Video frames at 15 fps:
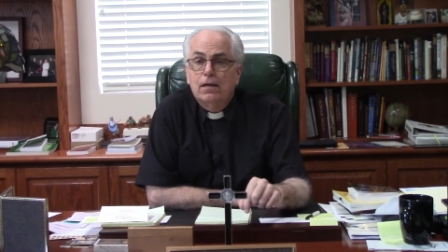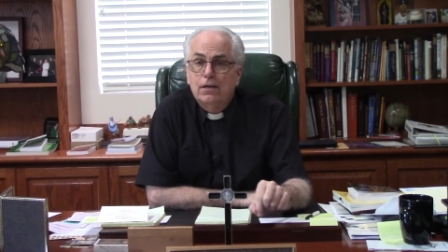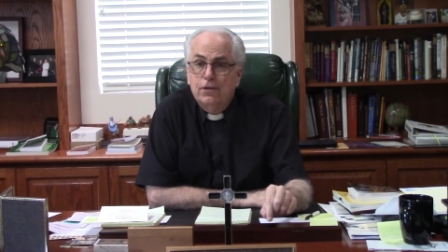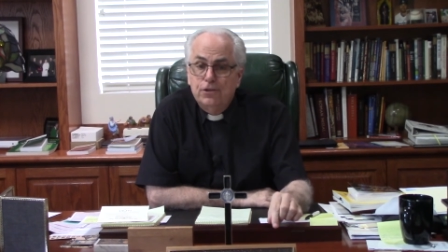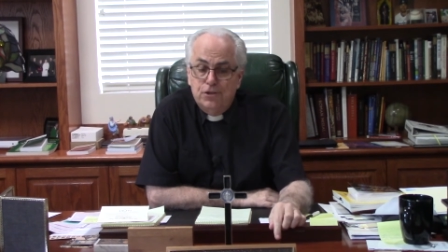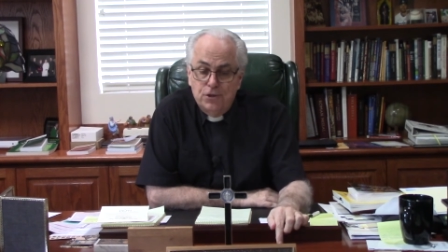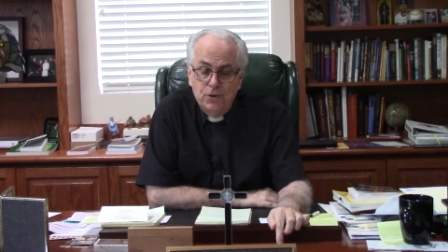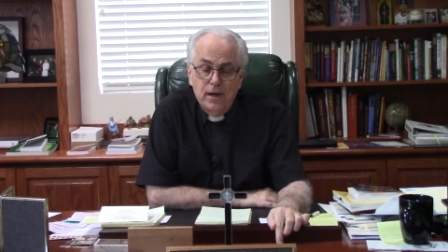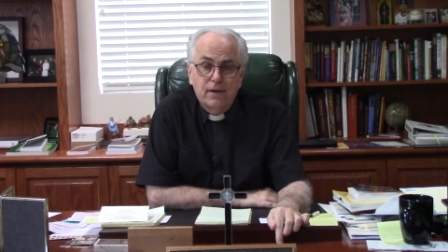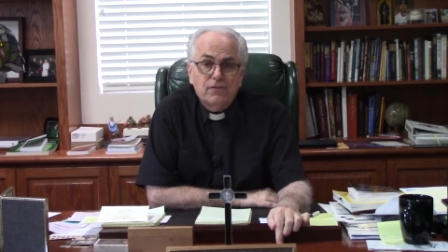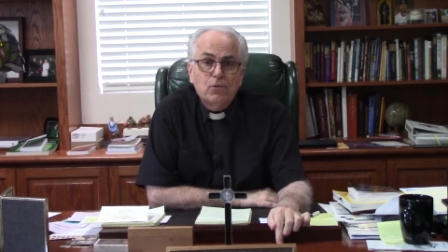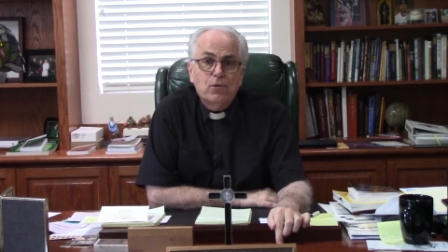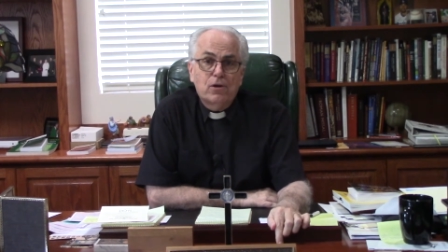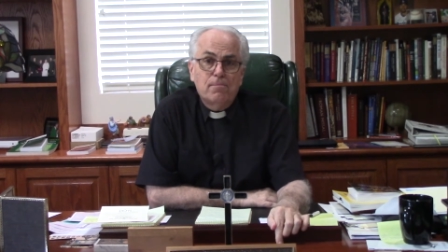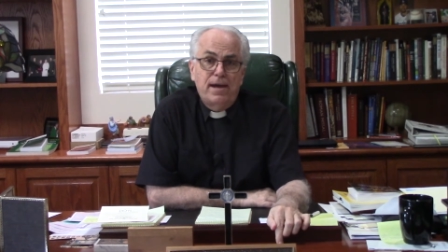You do have
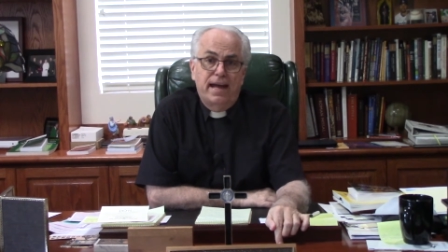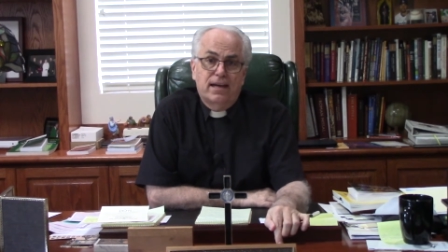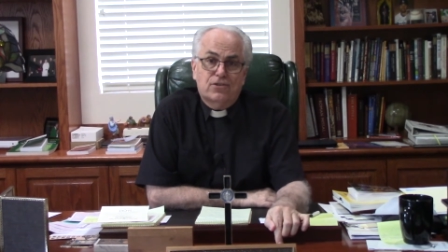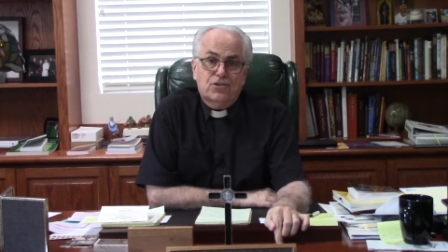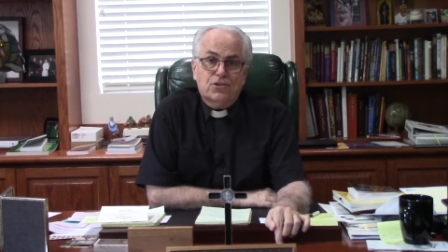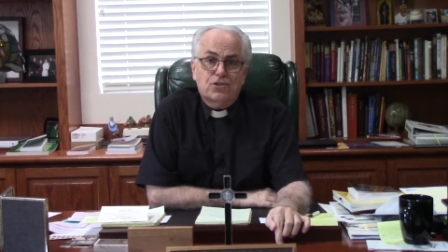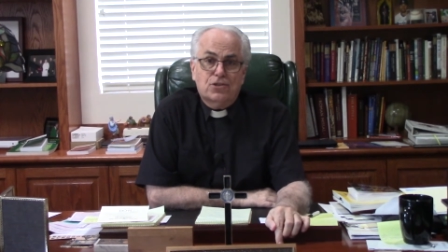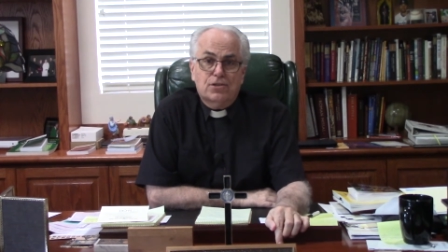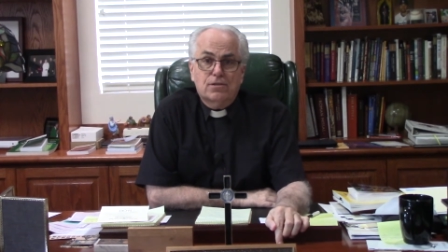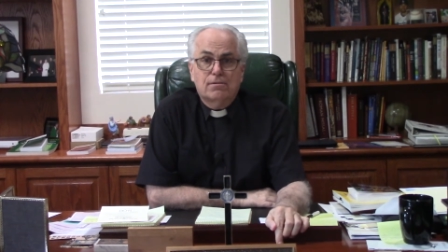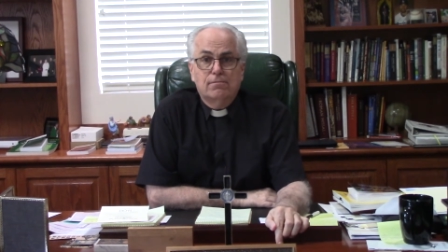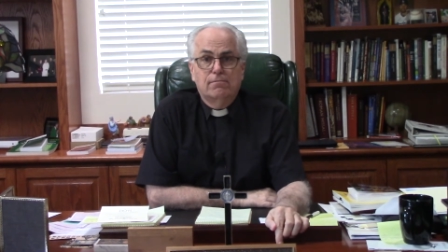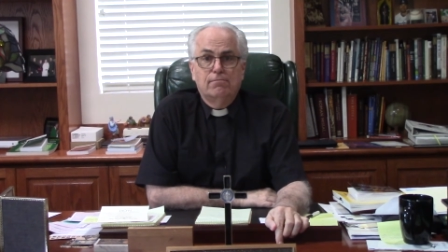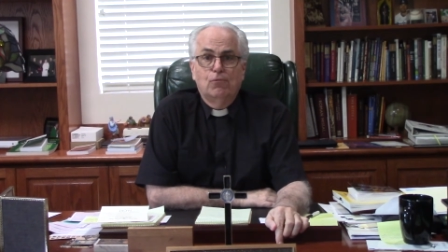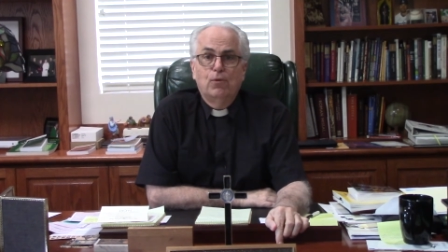to wear masks.
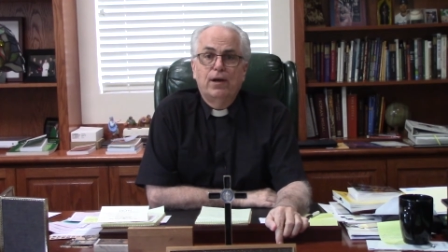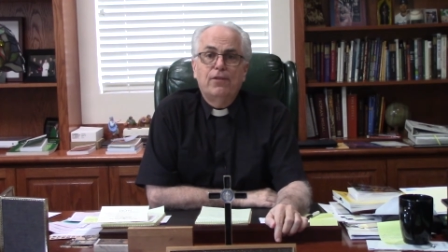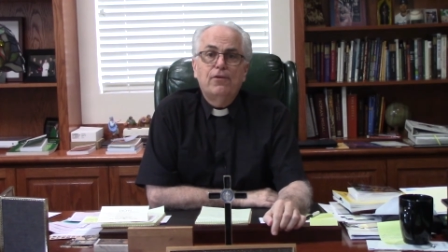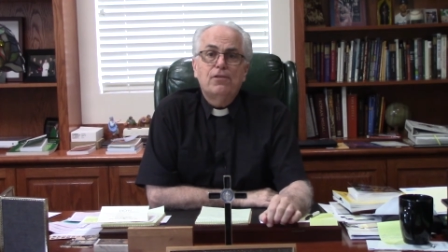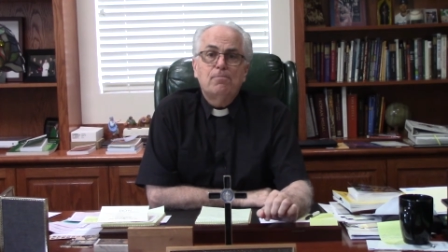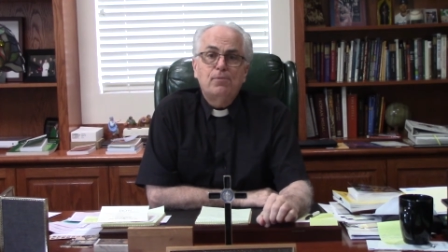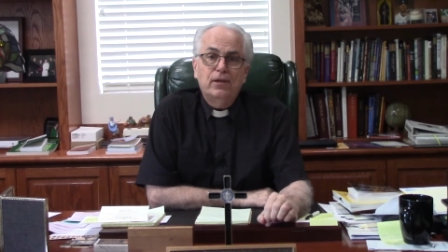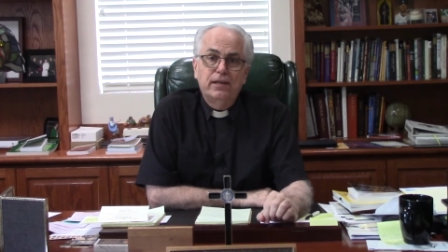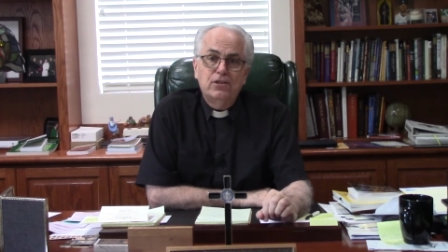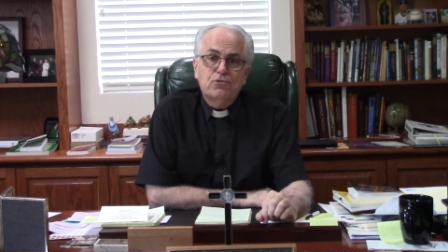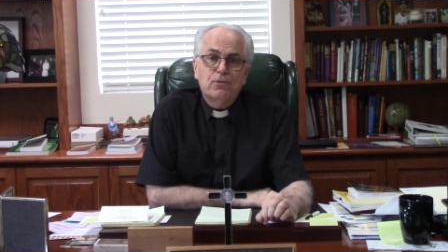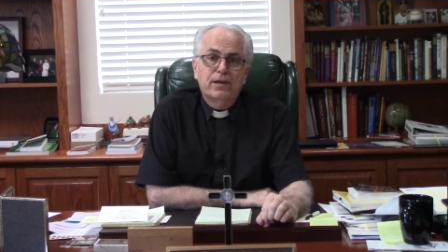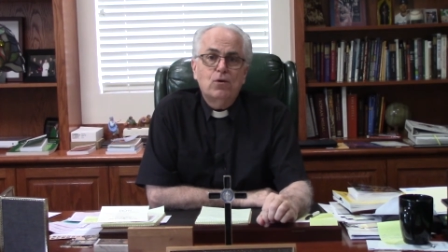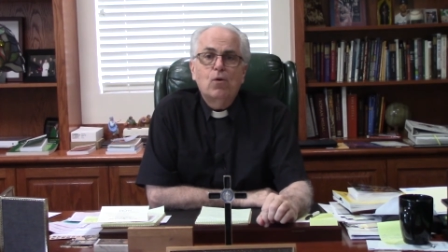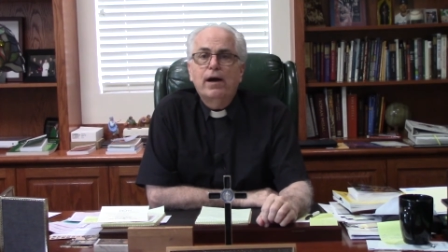Whether the
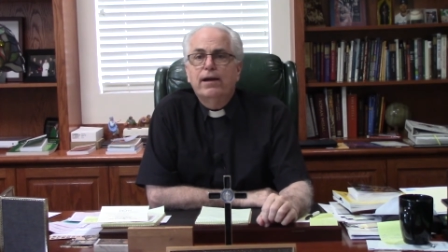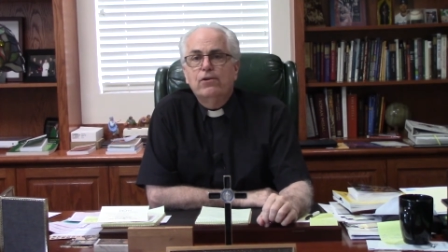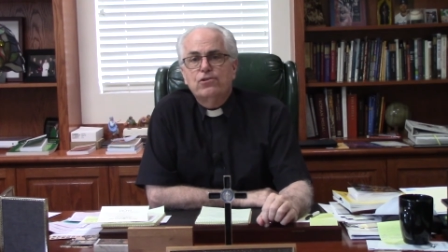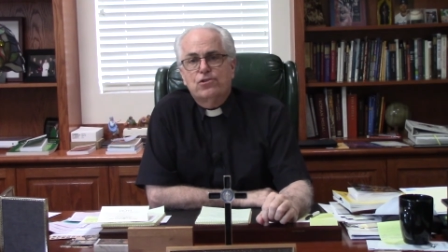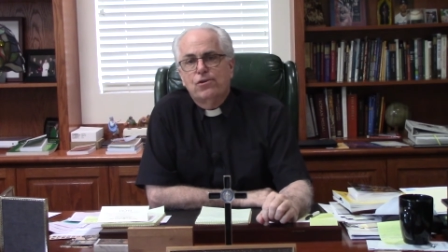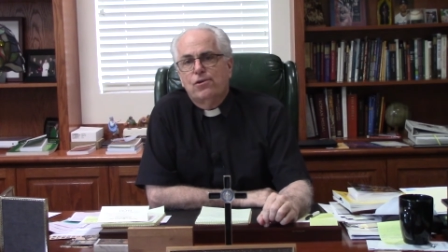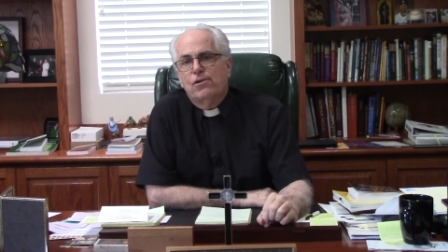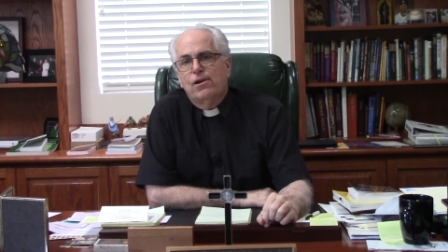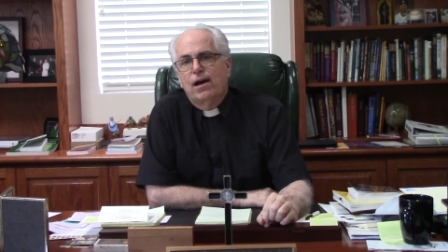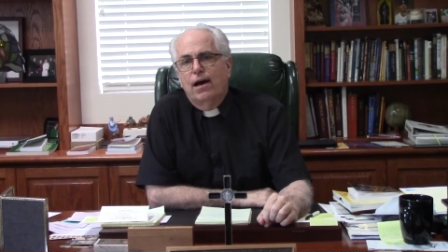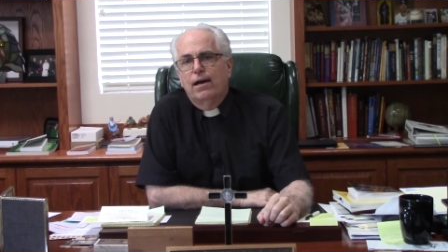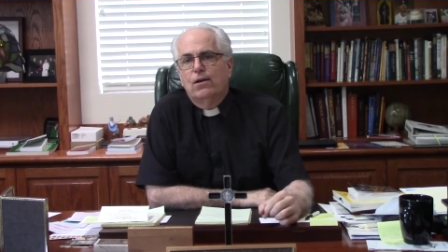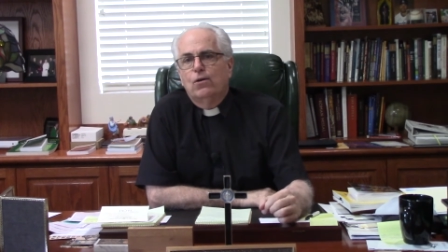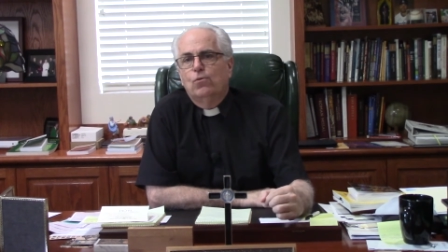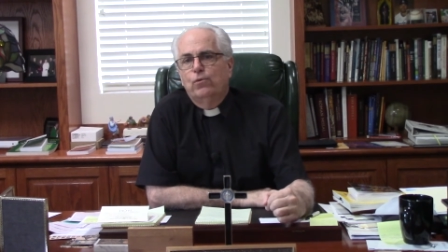place requires it or not,